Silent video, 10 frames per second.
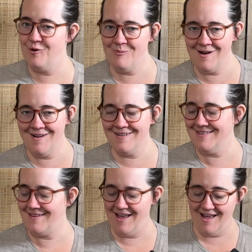
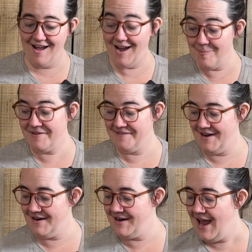Box? I'm
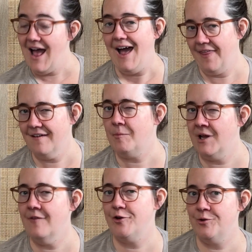excited. I think I might
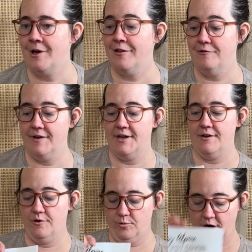have to do another video where I